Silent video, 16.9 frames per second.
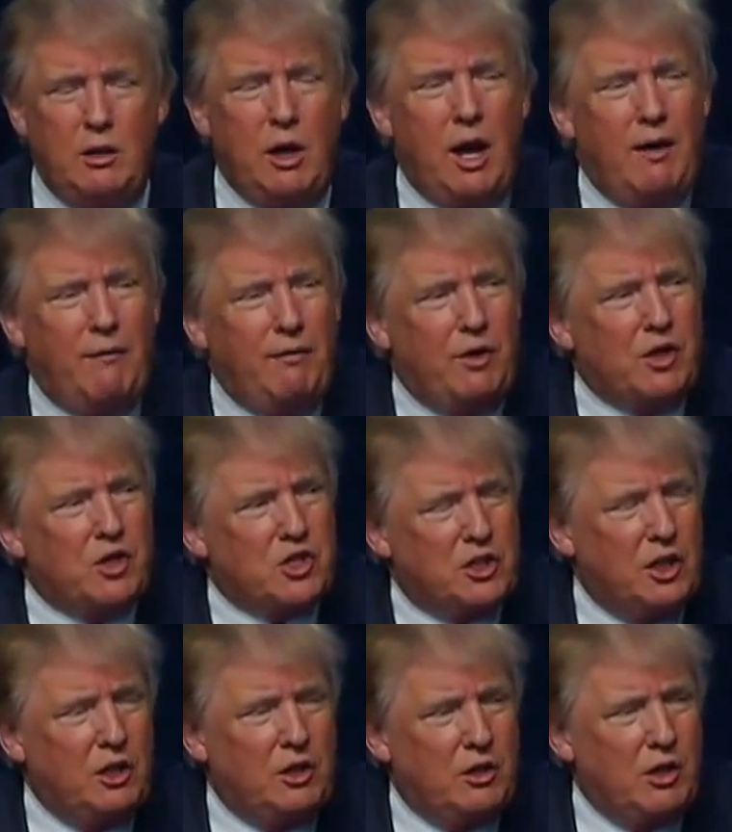
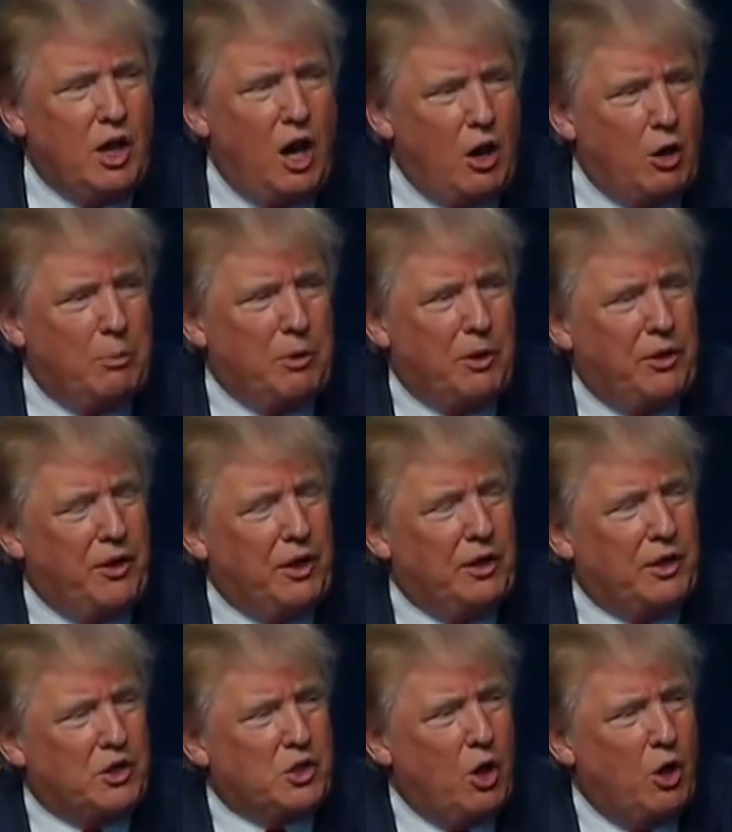obviously the horrible thing
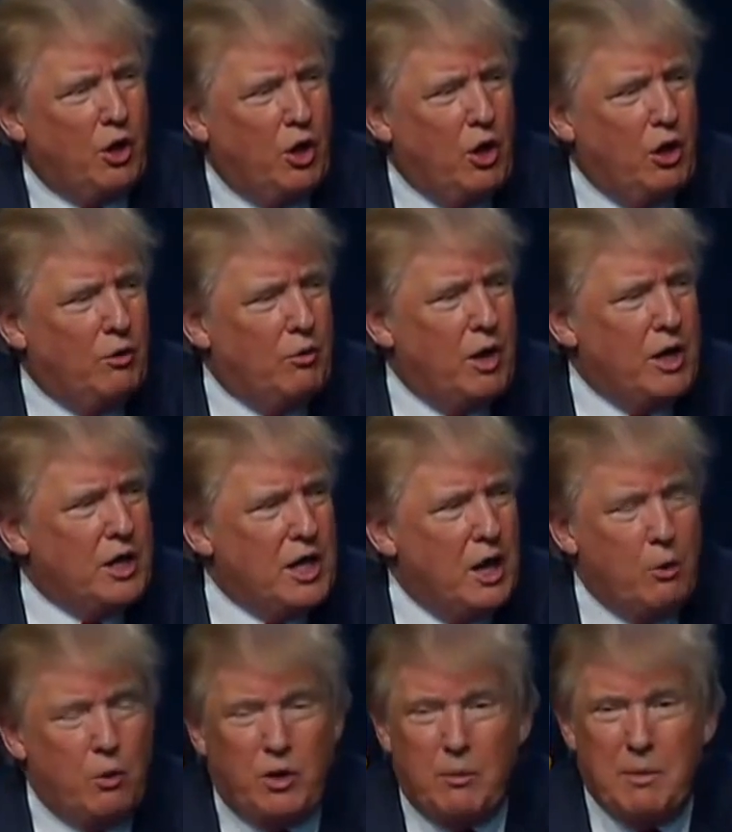that's going on right
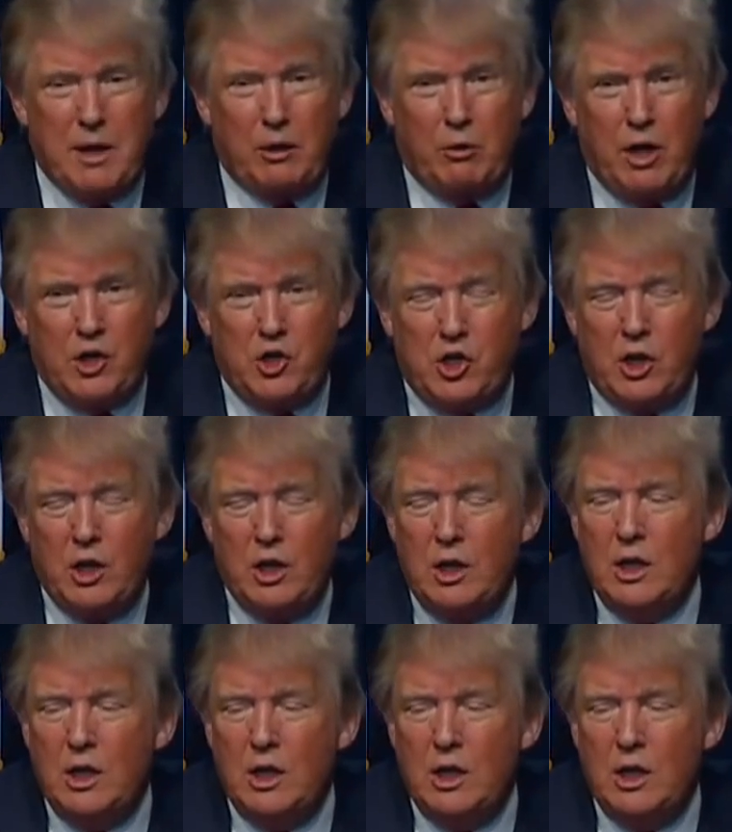now with the migration.